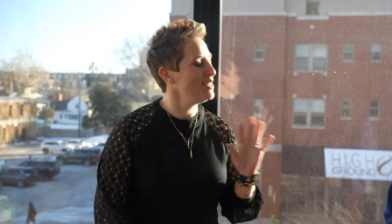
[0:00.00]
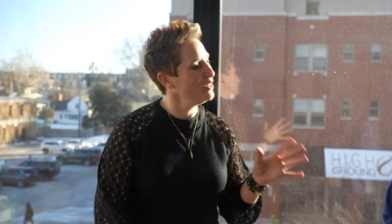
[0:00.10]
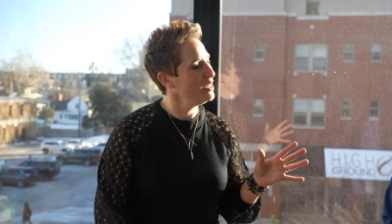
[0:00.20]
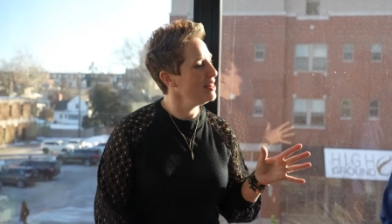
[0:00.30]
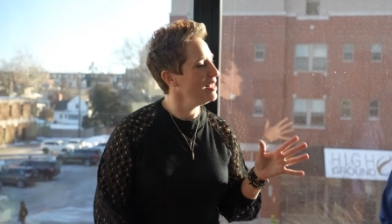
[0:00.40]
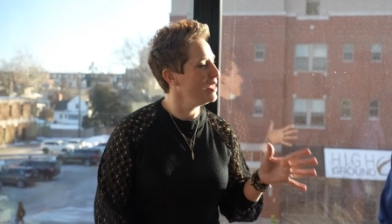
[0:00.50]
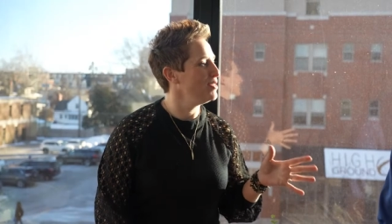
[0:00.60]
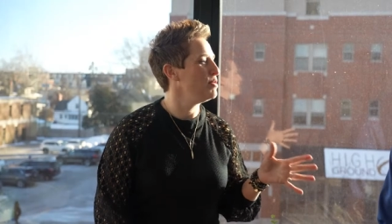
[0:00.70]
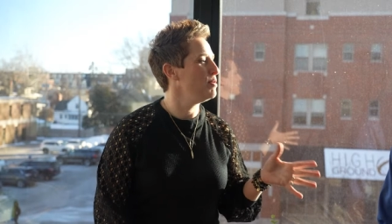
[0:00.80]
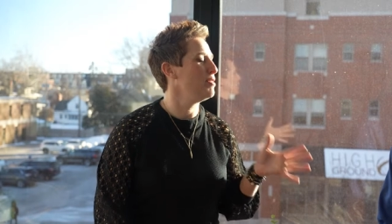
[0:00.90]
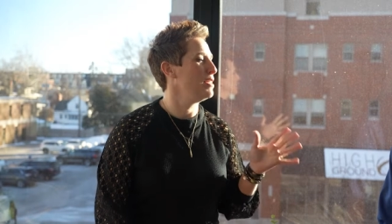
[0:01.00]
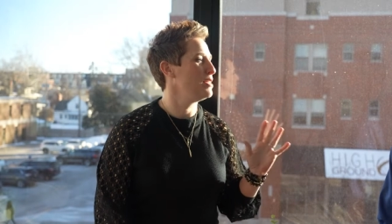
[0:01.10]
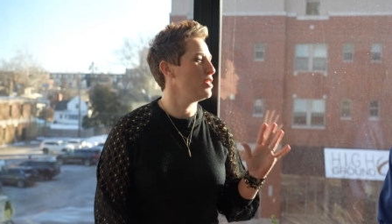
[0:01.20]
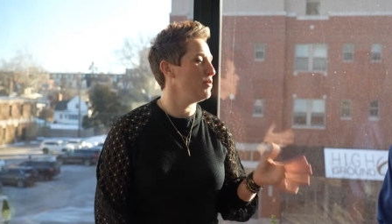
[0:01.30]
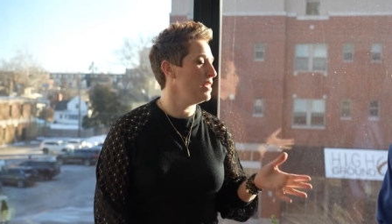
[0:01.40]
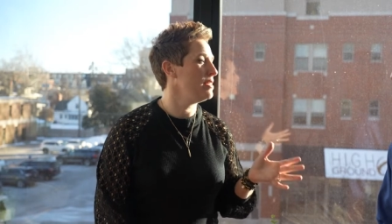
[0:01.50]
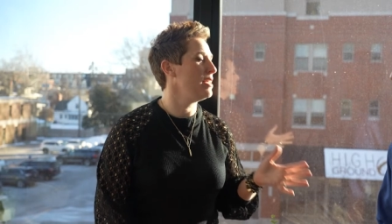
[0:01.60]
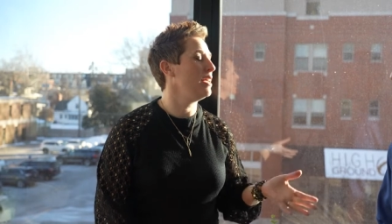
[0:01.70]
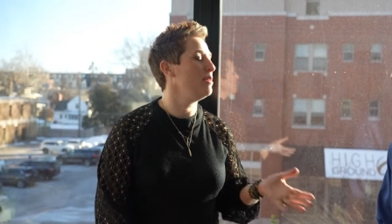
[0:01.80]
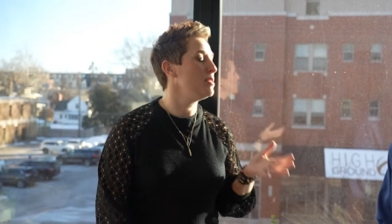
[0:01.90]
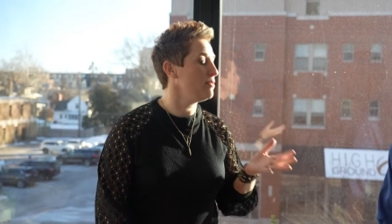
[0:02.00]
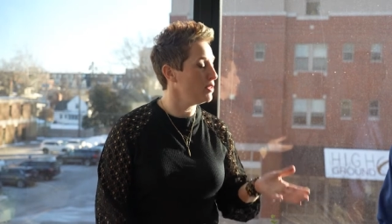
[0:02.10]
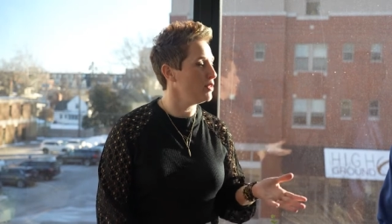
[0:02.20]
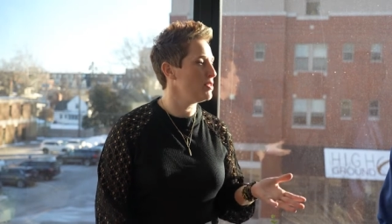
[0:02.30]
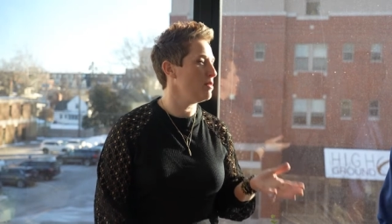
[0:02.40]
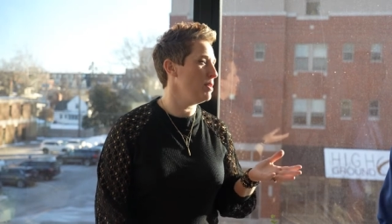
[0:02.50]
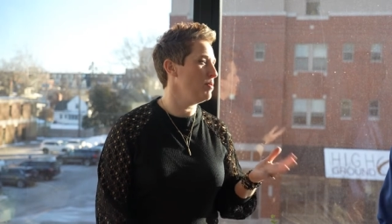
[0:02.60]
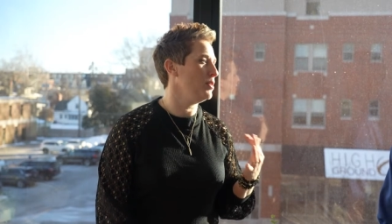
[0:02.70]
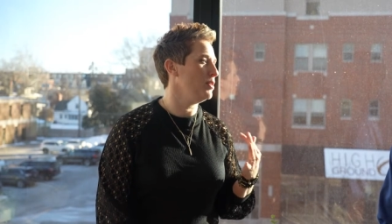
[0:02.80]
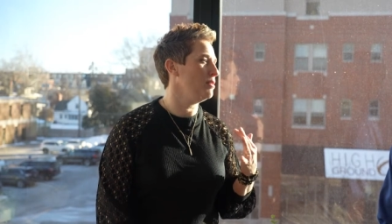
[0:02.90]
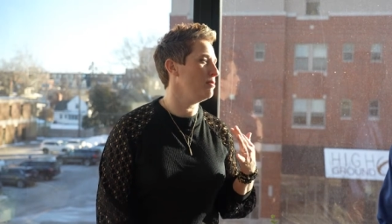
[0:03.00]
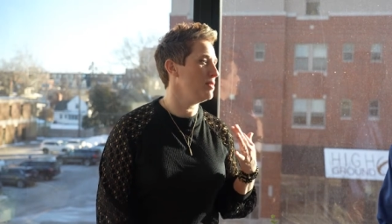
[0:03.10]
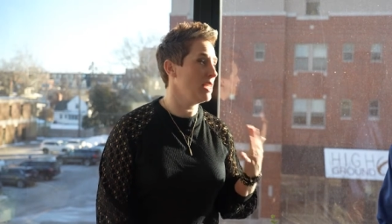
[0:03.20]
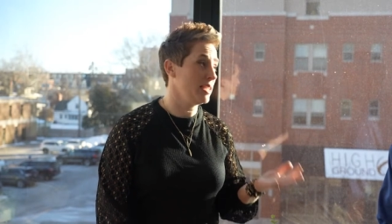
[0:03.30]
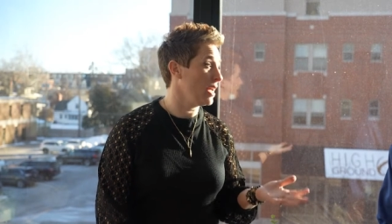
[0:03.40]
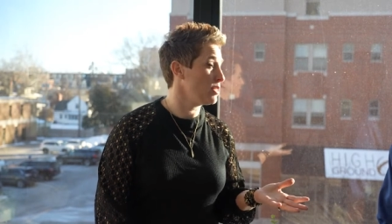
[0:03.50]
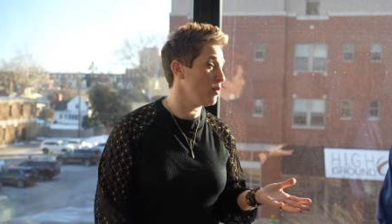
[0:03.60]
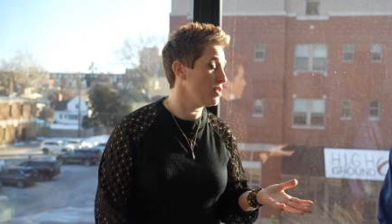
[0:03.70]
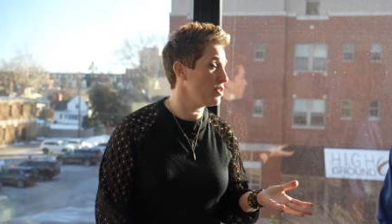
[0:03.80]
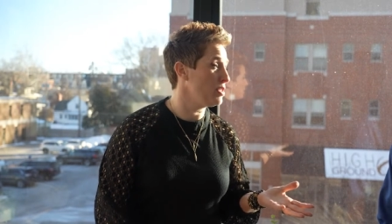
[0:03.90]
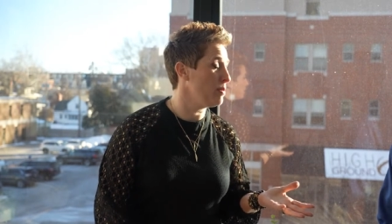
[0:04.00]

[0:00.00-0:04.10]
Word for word: there anything else about these three types of loans that people tend to ask questions